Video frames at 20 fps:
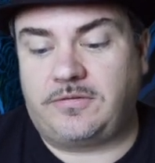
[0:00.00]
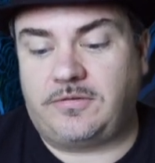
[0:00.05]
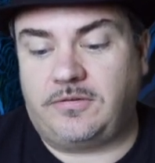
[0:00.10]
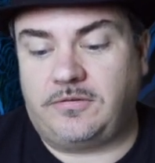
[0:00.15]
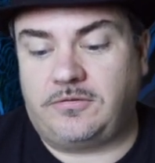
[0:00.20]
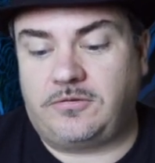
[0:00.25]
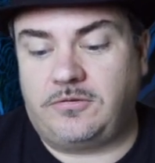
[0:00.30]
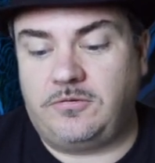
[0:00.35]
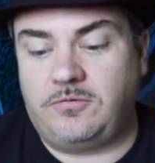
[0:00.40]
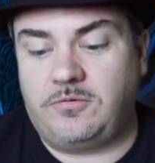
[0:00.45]

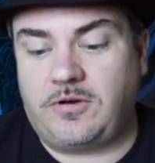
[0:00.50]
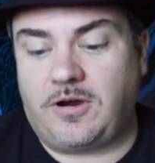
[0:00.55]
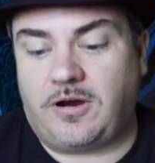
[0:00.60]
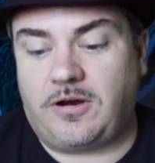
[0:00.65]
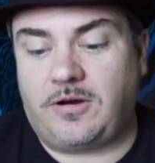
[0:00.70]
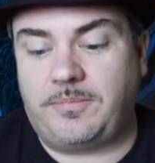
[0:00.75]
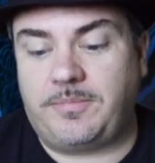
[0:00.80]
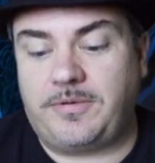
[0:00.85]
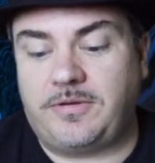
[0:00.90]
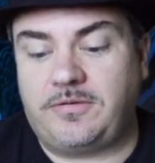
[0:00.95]
So two
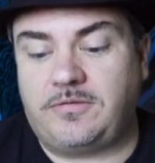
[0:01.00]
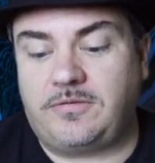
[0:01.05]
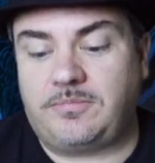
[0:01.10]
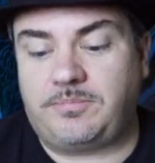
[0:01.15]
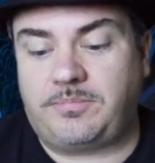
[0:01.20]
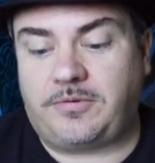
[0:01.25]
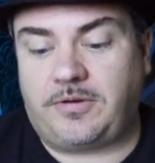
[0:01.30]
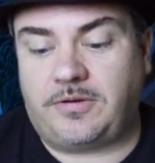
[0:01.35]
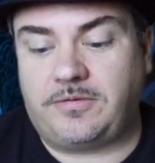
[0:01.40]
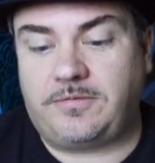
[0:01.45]
carbons
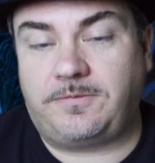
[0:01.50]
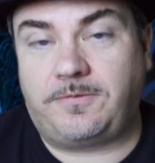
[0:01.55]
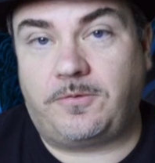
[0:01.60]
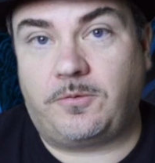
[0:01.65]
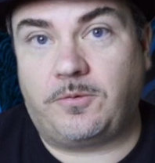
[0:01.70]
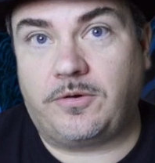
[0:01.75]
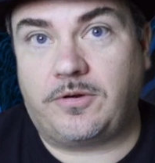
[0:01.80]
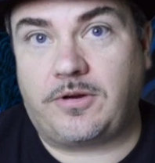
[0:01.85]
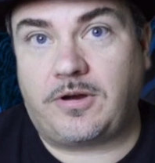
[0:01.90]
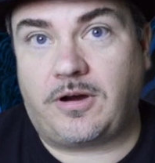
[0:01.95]
plus
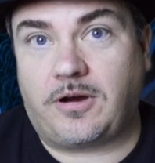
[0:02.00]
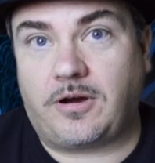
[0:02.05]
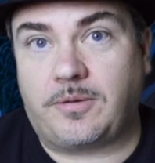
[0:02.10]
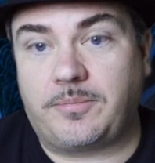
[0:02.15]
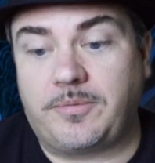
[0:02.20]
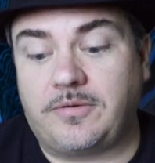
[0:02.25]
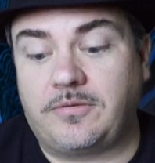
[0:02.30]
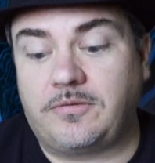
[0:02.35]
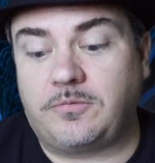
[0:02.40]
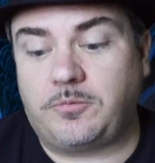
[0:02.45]
four
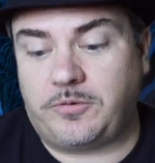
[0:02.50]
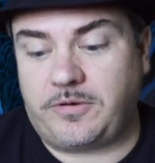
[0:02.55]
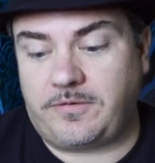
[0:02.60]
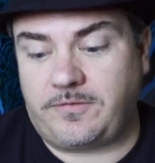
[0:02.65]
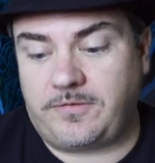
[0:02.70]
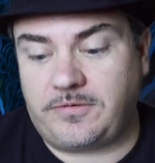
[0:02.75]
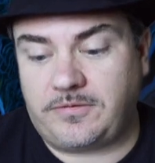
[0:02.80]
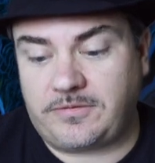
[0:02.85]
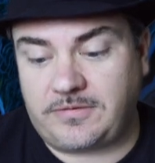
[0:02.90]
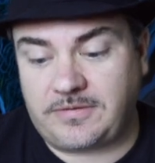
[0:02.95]
carbons will
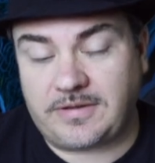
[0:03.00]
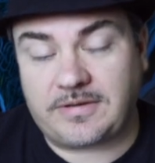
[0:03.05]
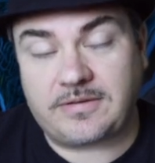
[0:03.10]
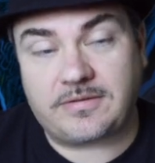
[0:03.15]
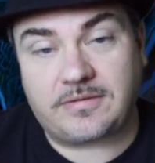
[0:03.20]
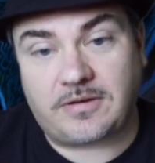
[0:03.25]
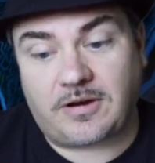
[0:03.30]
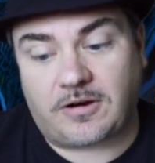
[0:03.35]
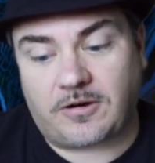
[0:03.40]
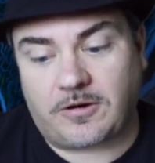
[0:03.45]
give you
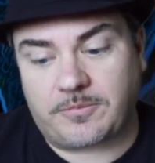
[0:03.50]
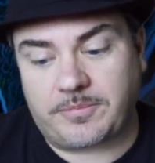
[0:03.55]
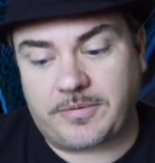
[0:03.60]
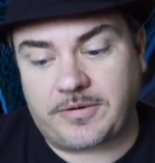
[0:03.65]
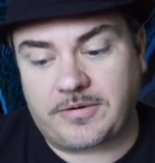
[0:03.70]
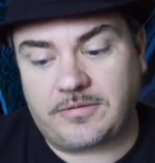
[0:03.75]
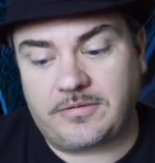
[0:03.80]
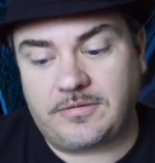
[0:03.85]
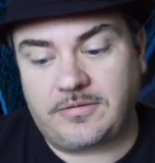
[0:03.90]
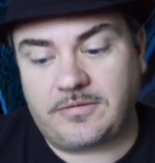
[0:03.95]
six
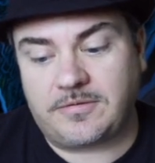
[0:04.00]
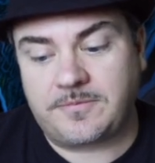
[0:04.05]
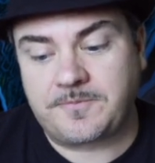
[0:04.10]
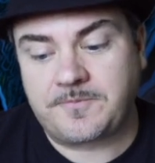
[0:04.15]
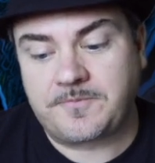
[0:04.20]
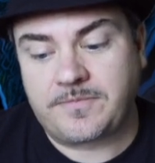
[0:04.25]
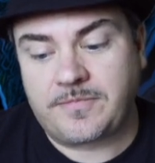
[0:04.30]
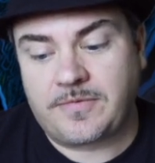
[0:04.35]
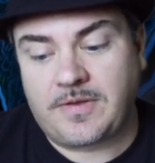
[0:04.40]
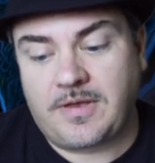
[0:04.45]
carbons.
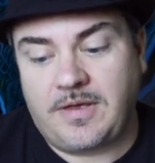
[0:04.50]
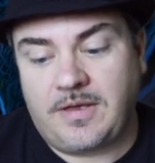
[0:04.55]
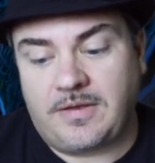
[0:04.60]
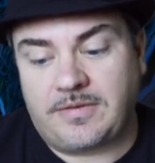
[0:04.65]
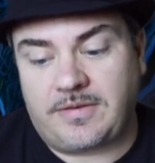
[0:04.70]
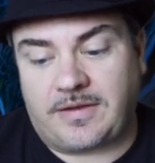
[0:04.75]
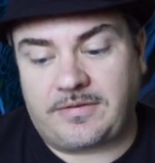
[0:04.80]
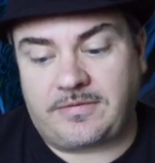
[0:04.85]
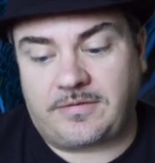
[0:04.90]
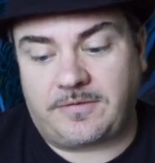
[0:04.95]

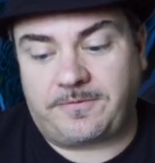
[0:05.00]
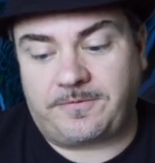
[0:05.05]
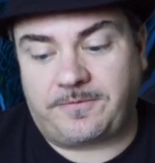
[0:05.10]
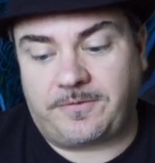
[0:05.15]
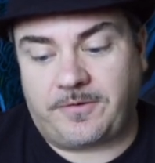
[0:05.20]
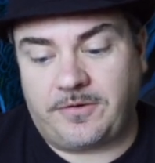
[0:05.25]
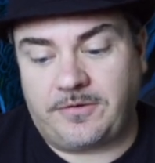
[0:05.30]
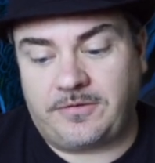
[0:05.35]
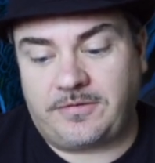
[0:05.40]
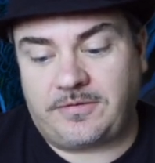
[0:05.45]
That's the
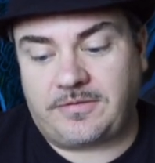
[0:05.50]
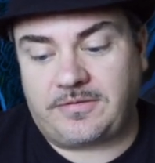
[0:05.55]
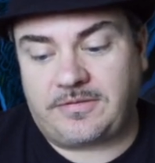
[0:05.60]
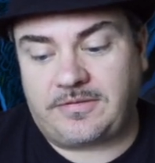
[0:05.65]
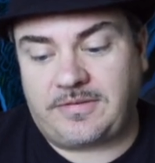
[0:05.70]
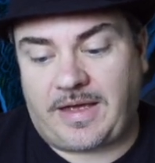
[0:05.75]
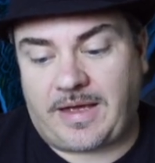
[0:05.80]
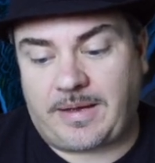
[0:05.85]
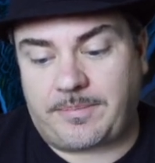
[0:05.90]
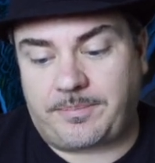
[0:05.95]
first
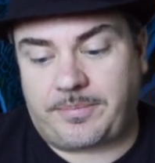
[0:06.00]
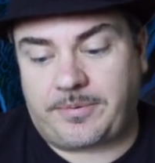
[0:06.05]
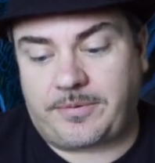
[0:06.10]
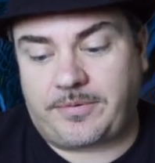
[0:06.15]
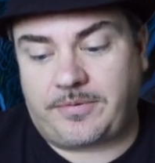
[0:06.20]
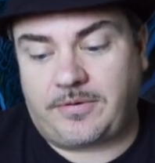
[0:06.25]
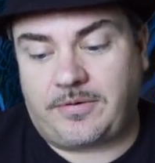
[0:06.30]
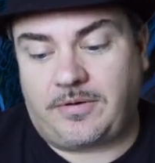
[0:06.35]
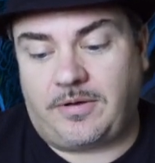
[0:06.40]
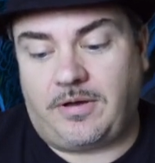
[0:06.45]
step
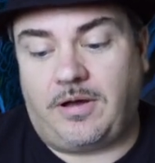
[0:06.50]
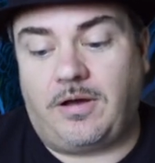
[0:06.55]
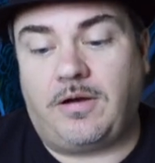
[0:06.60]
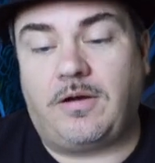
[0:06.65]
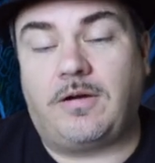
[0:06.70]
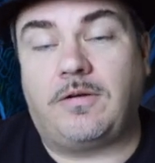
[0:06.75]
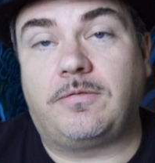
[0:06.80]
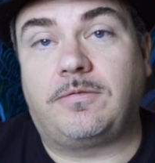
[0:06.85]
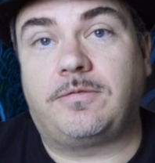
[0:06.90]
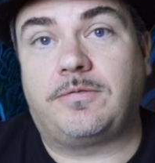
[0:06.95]

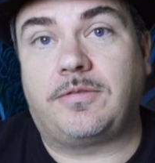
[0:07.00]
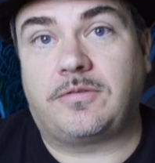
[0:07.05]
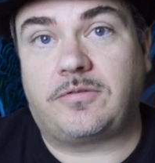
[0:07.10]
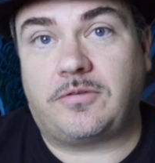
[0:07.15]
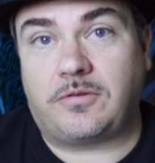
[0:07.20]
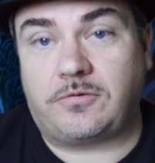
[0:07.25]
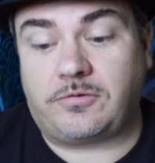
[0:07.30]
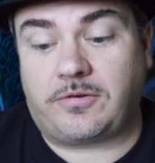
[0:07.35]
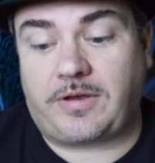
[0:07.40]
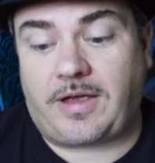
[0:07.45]
of the
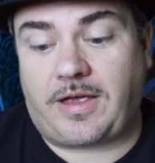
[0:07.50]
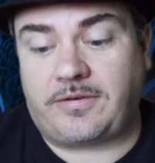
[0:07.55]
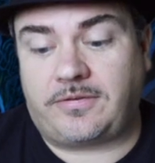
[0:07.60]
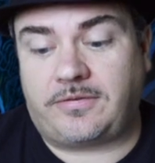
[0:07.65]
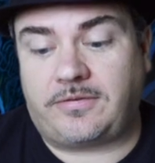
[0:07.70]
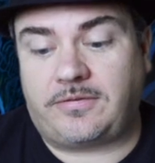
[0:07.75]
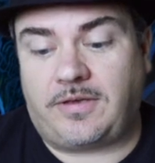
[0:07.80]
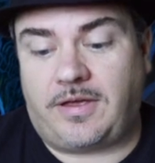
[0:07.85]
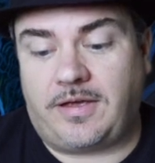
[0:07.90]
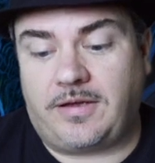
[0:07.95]
citric
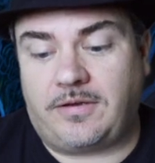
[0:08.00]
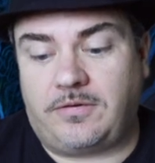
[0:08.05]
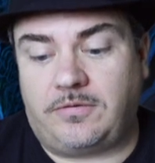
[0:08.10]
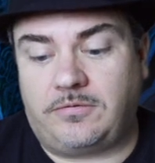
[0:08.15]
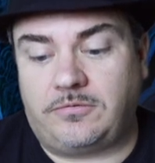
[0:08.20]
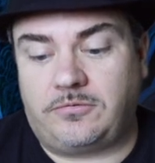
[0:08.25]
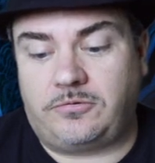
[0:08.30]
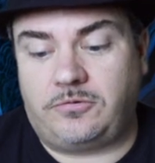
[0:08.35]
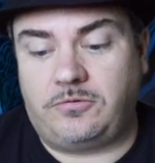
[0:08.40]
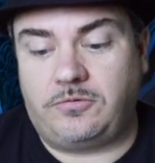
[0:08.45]
acid cycle.
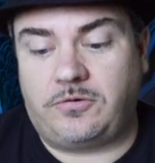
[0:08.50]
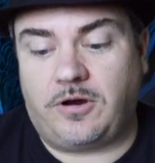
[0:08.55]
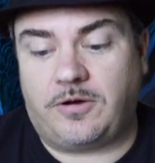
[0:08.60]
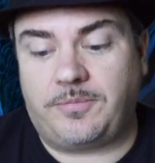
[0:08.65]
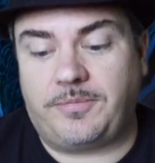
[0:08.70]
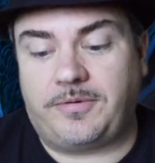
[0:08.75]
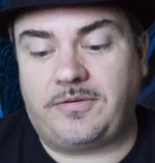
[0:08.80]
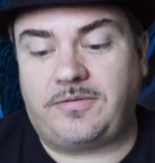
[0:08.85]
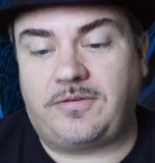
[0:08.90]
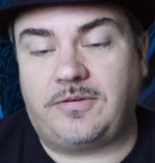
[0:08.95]
Two
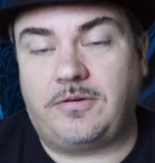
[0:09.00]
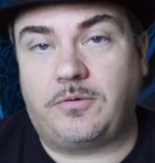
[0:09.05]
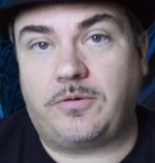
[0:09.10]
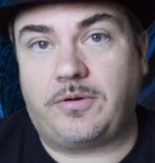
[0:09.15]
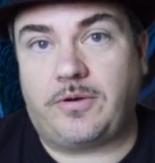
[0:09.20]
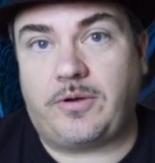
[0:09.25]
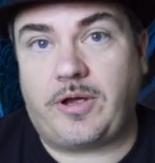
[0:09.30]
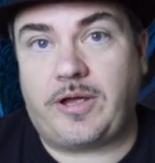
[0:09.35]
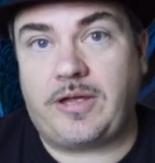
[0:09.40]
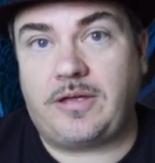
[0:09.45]
carbon
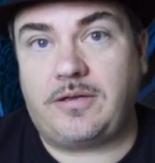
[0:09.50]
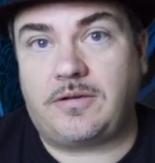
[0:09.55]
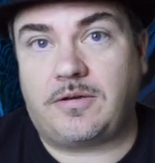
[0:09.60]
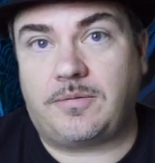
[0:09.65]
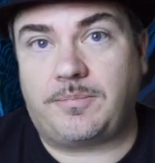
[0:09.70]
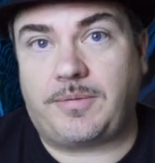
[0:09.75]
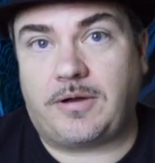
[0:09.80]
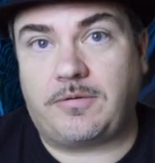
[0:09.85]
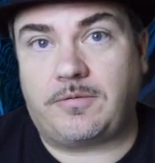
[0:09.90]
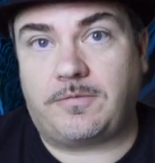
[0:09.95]
acetyl-CoA
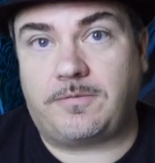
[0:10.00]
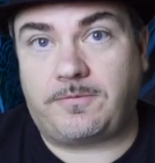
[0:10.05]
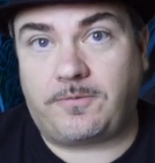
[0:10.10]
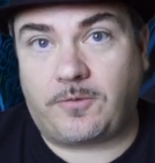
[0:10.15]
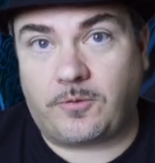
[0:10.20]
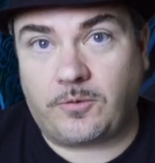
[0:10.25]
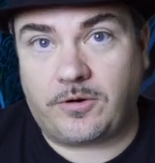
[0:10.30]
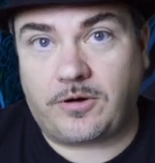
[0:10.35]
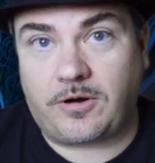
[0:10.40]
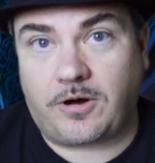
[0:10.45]
combined with
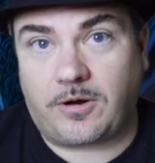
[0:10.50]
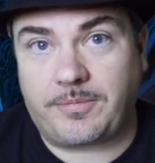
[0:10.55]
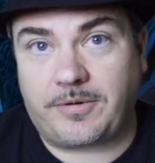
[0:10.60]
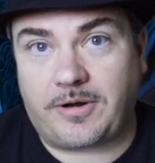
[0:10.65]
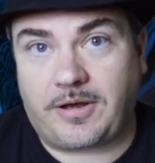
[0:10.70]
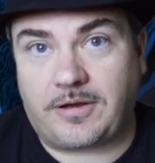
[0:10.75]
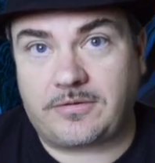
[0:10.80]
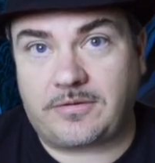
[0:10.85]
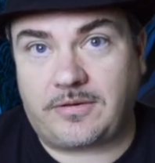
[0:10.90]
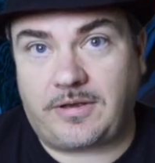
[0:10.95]
four carbon
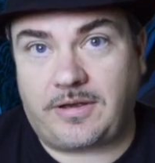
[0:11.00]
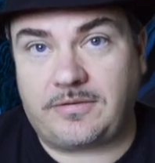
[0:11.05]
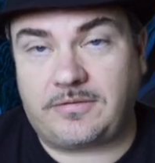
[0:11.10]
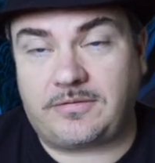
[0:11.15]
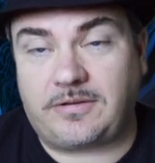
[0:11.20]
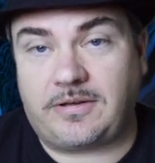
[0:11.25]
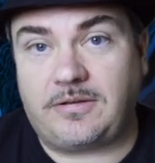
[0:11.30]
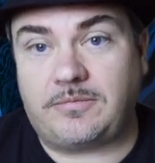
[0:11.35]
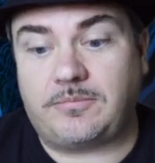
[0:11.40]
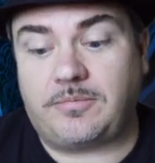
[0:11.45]

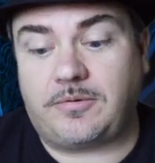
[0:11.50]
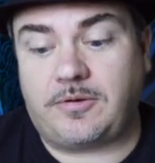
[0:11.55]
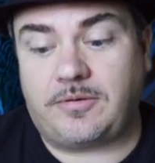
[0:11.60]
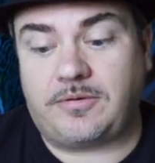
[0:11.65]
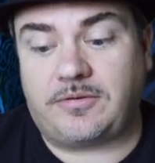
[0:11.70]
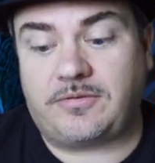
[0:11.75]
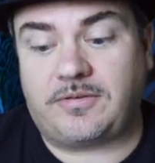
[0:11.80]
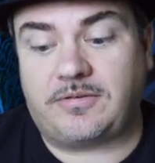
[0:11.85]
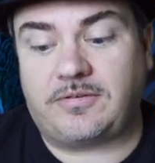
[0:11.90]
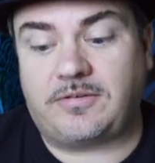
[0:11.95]
oxaloacetate
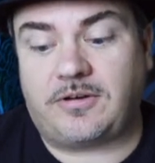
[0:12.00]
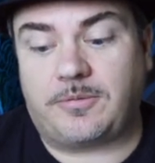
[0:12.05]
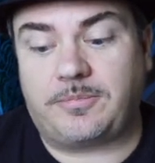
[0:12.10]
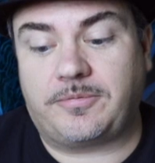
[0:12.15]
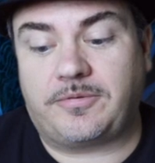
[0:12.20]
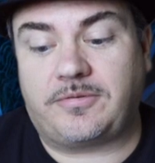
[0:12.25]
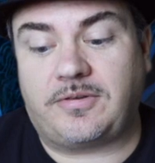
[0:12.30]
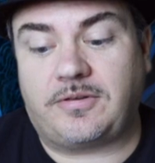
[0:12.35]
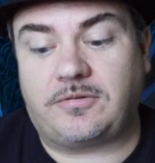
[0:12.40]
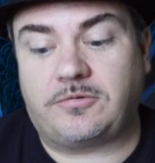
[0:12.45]
and six
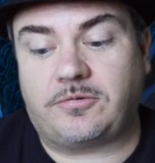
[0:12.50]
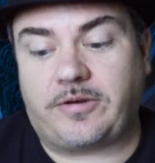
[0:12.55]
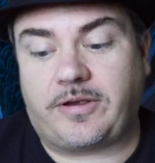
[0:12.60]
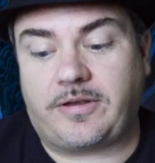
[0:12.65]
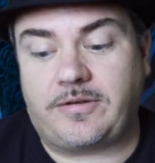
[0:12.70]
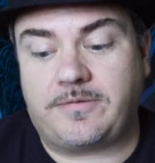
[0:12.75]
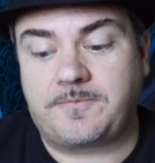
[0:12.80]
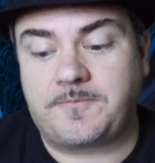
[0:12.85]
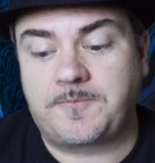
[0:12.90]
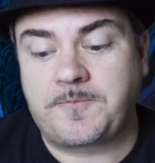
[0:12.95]
carbon citrate.